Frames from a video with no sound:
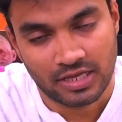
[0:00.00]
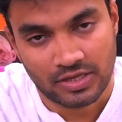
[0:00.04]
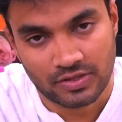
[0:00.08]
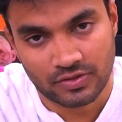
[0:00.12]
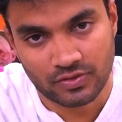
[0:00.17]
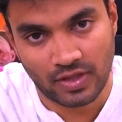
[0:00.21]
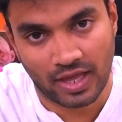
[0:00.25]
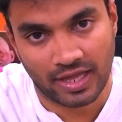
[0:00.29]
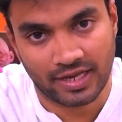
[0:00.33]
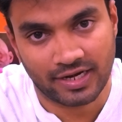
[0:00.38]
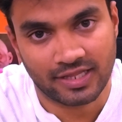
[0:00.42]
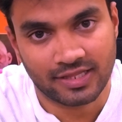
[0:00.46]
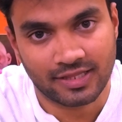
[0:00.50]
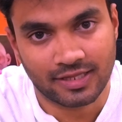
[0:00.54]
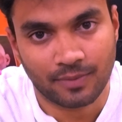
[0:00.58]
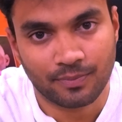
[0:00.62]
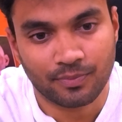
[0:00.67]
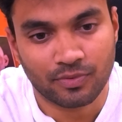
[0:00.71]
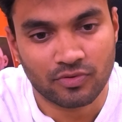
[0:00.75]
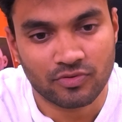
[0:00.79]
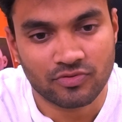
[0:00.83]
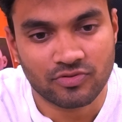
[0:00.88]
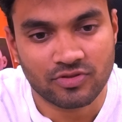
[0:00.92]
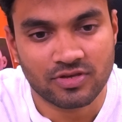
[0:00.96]
So another
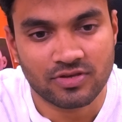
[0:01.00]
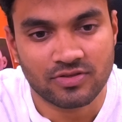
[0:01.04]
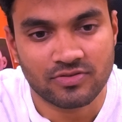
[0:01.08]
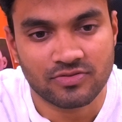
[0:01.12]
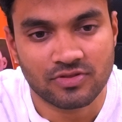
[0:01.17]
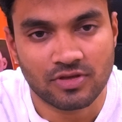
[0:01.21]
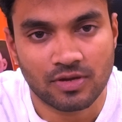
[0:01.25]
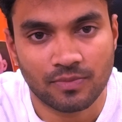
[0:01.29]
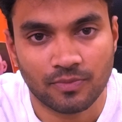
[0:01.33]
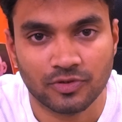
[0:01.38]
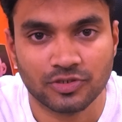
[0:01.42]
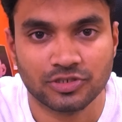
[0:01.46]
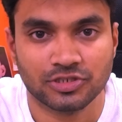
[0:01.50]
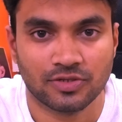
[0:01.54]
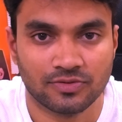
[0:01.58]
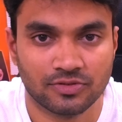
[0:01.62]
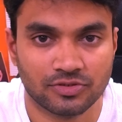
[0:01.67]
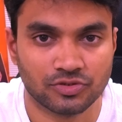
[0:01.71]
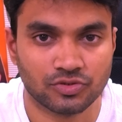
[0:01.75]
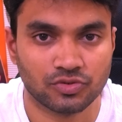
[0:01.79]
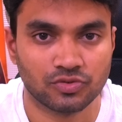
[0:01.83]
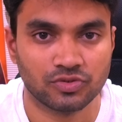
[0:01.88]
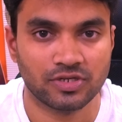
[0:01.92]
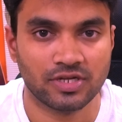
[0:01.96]
approach is most of the
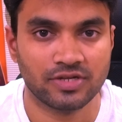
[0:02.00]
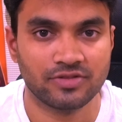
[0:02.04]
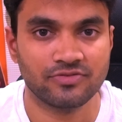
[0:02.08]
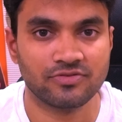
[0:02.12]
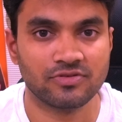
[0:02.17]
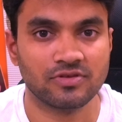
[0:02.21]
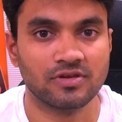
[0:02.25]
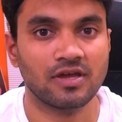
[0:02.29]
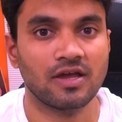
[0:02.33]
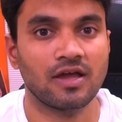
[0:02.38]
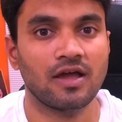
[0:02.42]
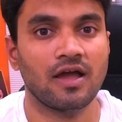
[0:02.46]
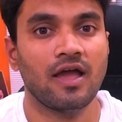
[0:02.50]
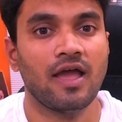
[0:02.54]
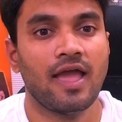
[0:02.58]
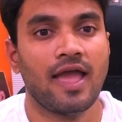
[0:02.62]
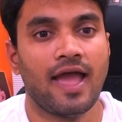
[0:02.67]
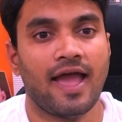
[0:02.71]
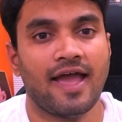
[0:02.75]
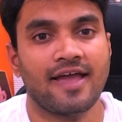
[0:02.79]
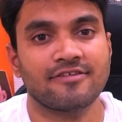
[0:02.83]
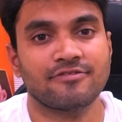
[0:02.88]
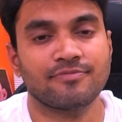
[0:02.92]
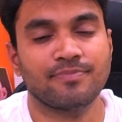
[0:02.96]
students
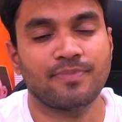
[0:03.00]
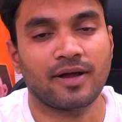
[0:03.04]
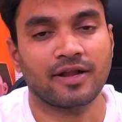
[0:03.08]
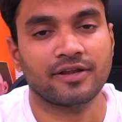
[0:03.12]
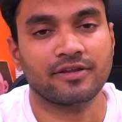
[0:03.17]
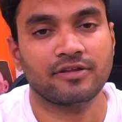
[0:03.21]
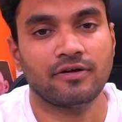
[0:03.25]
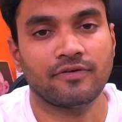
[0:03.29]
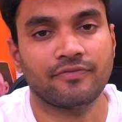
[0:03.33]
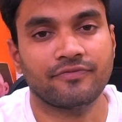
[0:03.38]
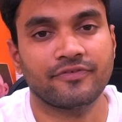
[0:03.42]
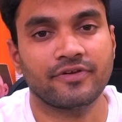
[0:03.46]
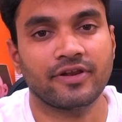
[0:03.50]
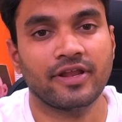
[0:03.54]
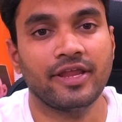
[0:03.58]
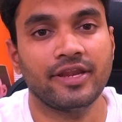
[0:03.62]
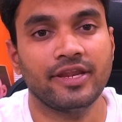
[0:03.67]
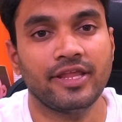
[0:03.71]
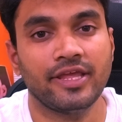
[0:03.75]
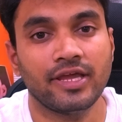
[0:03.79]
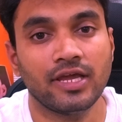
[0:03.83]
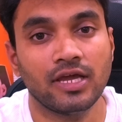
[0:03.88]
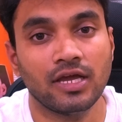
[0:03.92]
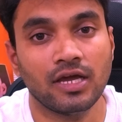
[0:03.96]
as part of
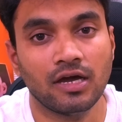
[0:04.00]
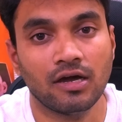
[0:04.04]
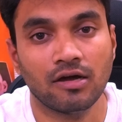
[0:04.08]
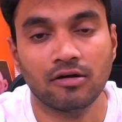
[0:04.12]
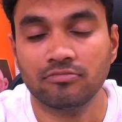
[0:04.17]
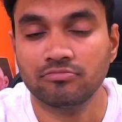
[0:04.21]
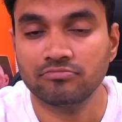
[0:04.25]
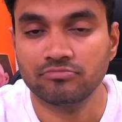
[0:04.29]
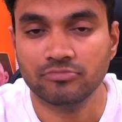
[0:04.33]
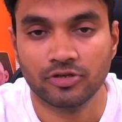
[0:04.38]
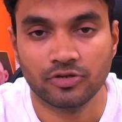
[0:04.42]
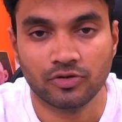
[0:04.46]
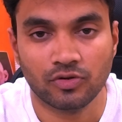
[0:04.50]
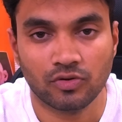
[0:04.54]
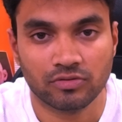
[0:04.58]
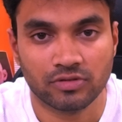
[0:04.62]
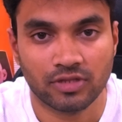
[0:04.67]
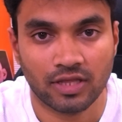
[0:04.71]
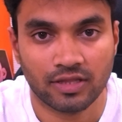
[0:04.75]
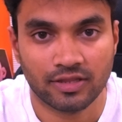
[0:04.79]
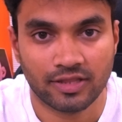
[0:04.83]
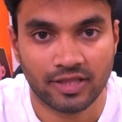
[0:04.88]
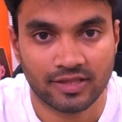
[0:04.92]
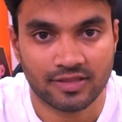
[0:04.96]
training,
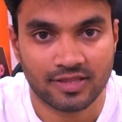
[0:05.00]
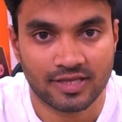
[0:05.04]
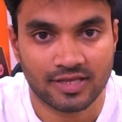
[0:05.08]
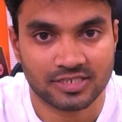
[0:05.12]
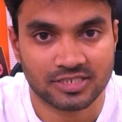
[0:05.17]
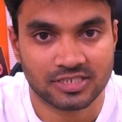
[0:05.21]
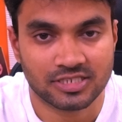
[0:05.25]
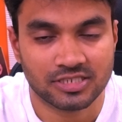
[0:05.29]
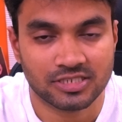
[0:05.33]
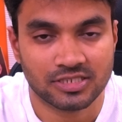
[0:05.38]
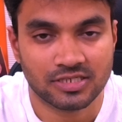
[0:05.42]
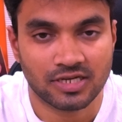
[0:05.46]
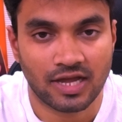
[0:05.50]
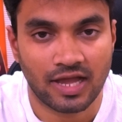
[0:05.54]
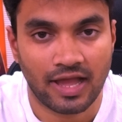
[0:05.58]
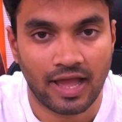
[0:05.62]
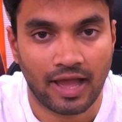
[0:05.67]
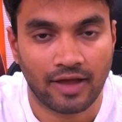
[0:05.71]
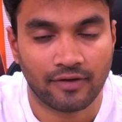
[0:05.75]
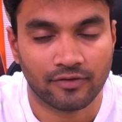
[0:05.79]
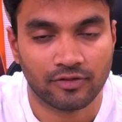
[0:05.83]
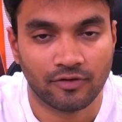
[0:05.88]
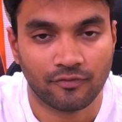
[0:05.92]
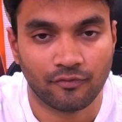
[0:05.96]
they just
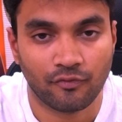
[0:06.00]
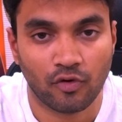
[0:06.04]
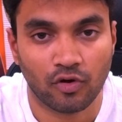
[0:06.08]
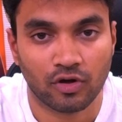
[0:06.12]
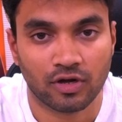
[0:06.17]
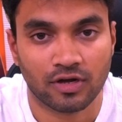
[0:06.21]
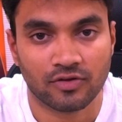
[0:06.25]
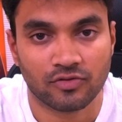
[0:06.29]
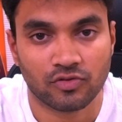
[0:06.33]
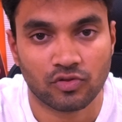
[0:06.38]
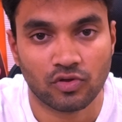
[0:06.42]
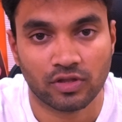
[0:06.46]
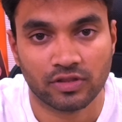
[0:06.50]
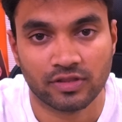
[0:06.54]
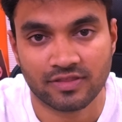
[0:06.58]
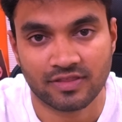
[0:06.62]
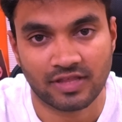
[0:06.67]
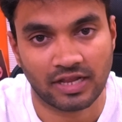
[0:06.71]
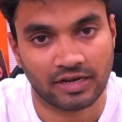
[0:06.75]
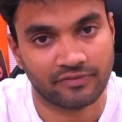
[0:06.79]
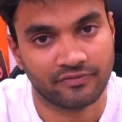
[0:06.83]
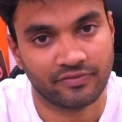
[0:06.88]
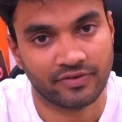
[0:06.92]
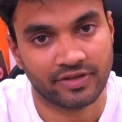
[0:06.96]
have the focus on the
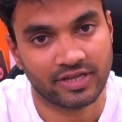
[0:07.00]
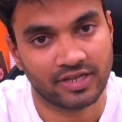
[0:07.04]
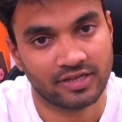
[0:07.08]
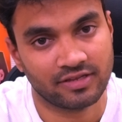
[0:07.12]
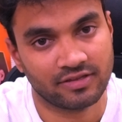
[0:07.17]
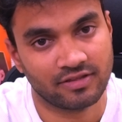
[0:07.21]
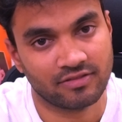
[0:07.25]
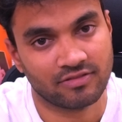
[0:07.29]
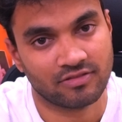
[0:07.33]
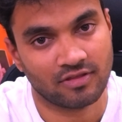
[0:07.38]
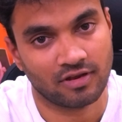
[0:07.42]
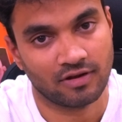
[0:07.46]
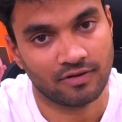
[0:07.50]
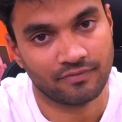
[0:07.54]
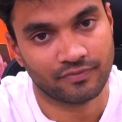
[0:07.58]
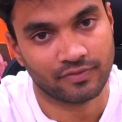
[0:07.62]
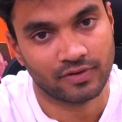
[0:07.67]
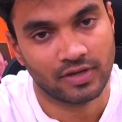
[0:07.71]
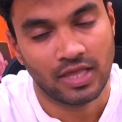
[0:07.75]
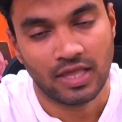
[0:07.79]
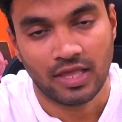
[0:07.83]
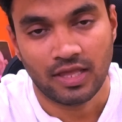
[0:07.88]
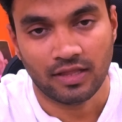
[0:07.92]
certificate itself.